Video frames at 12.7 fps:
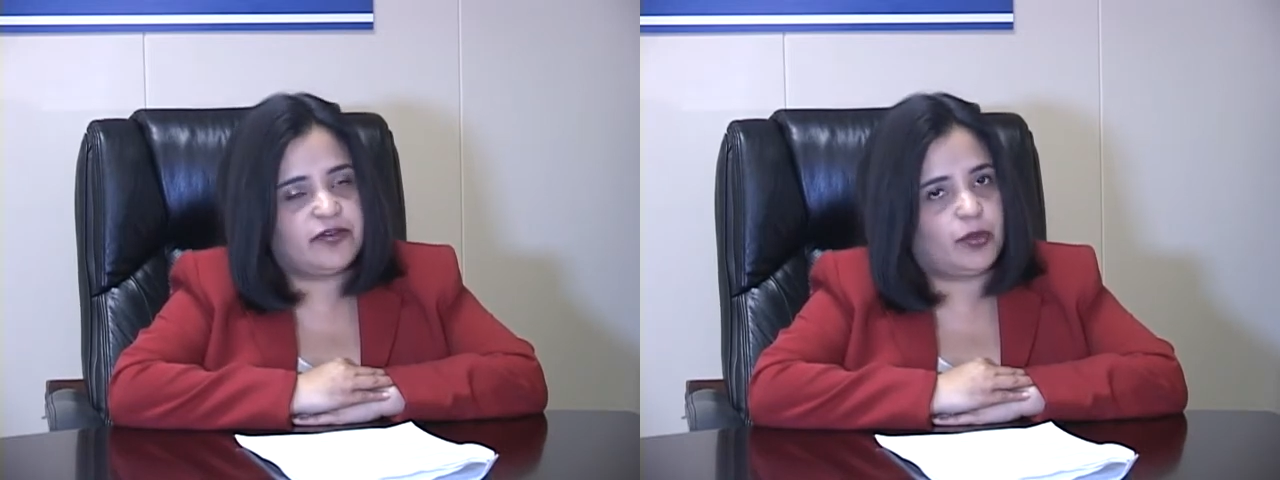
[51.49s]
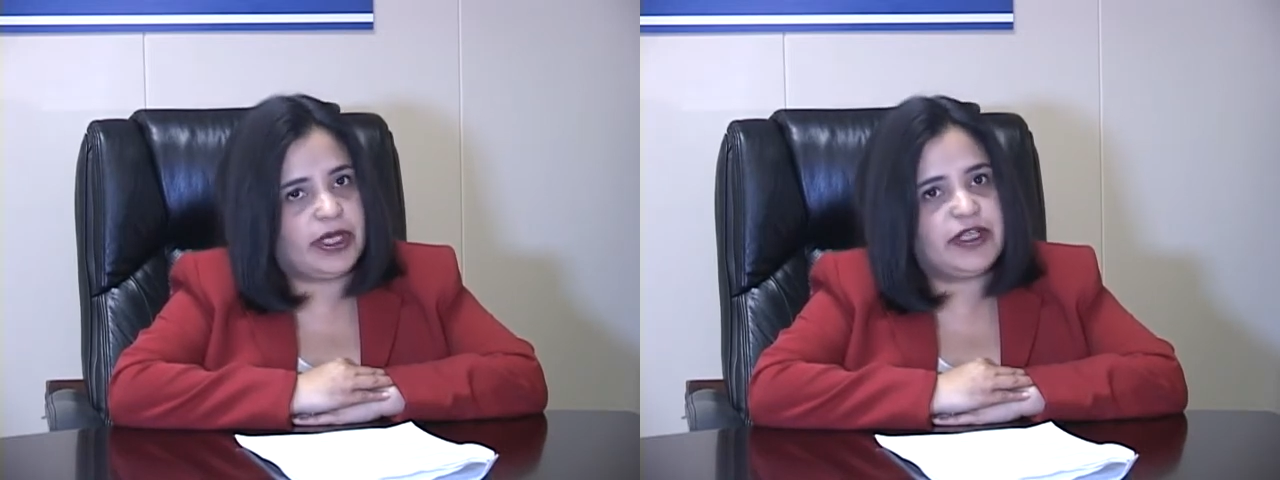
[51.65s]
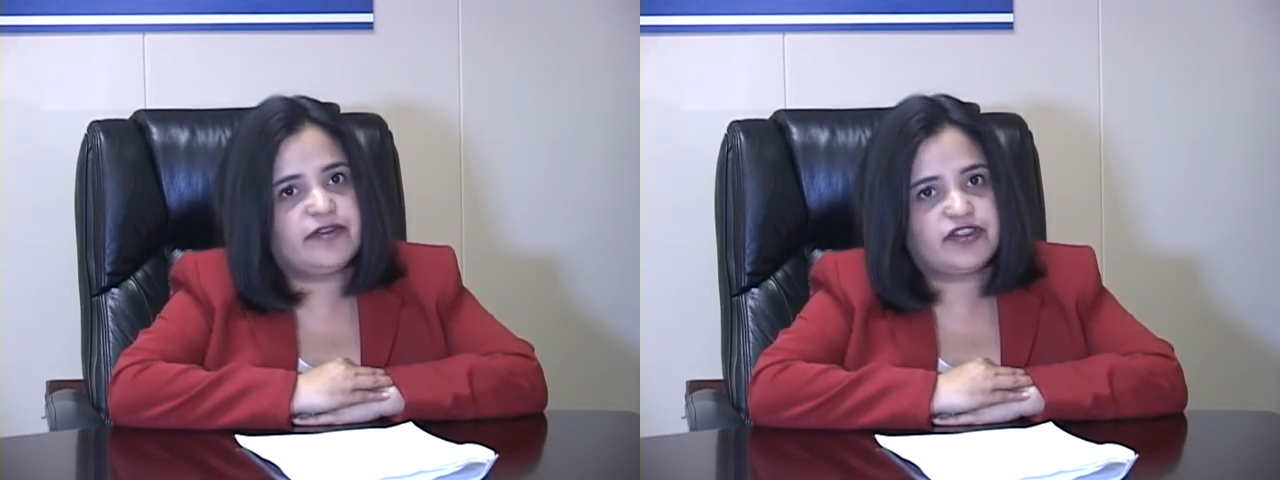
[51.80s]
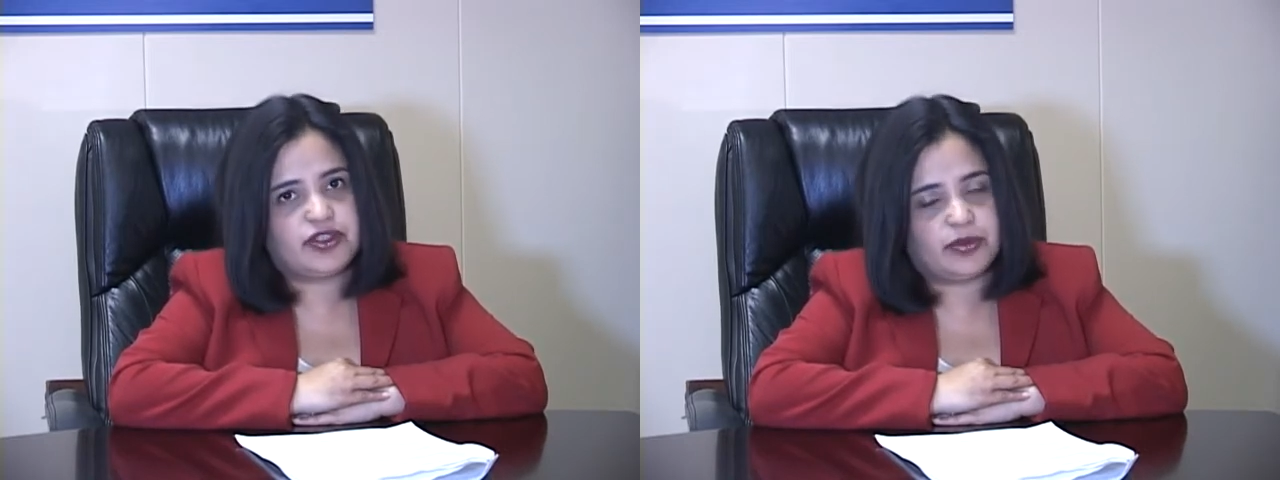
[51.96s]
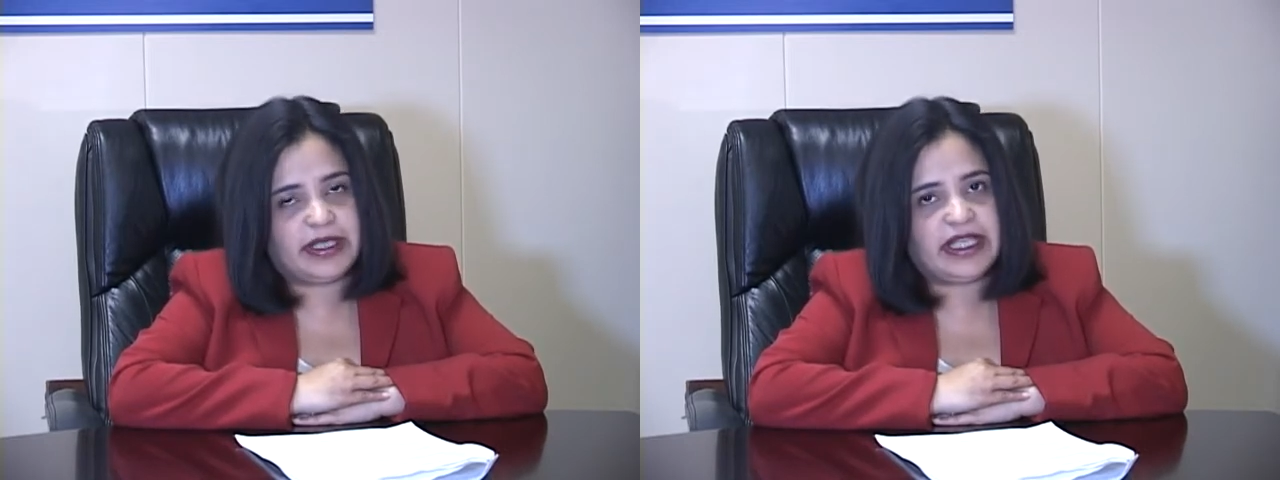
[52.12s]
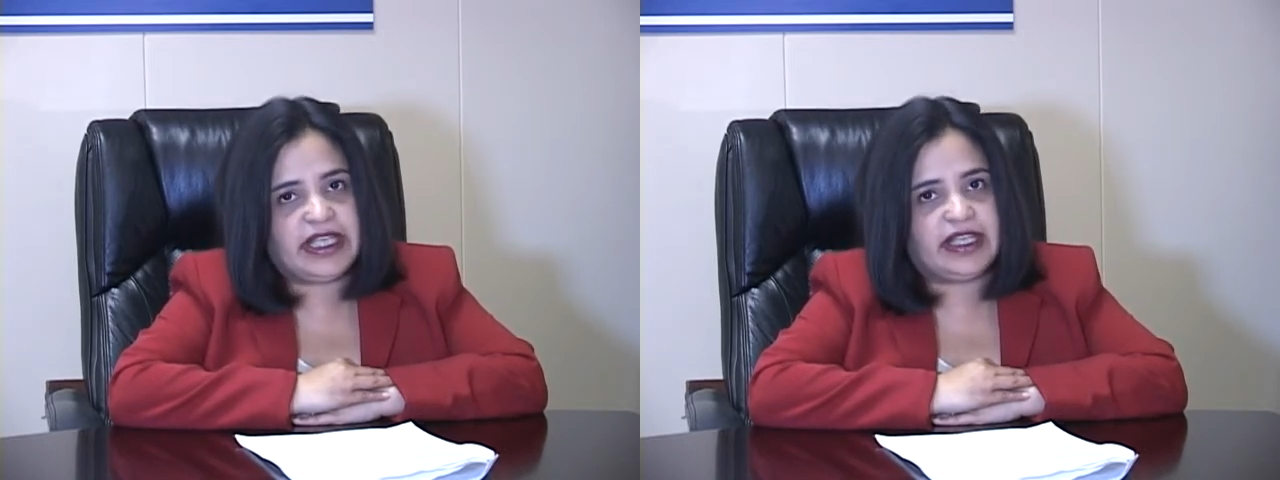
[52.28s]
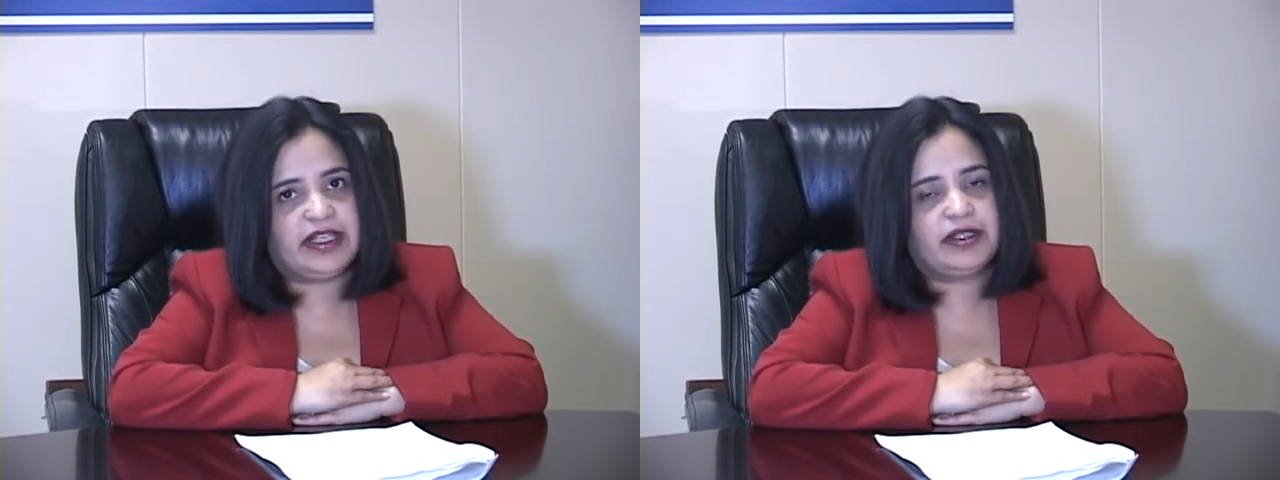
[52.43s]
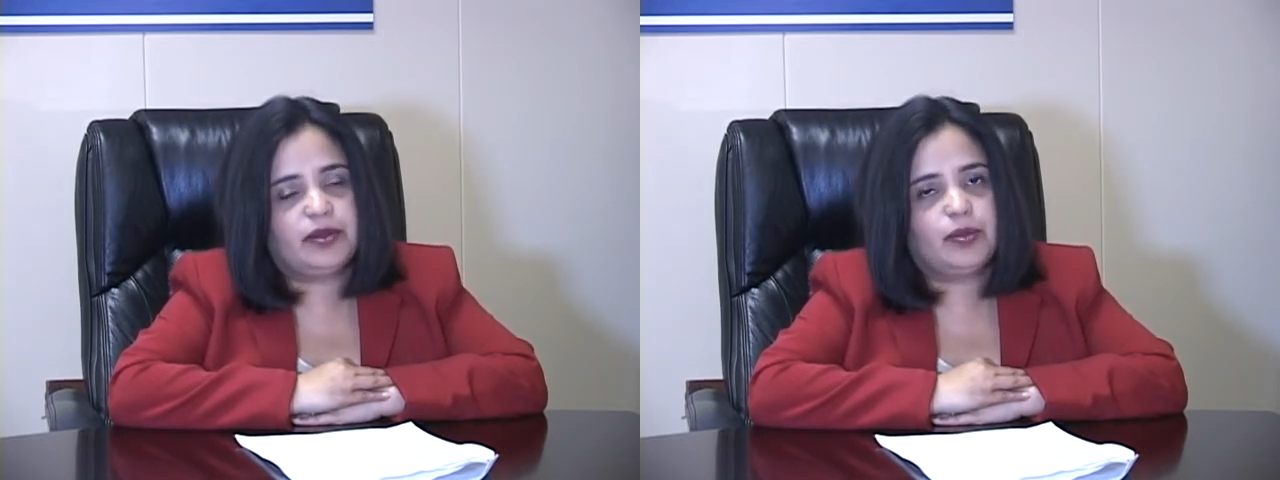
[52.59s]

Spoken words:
way of doing it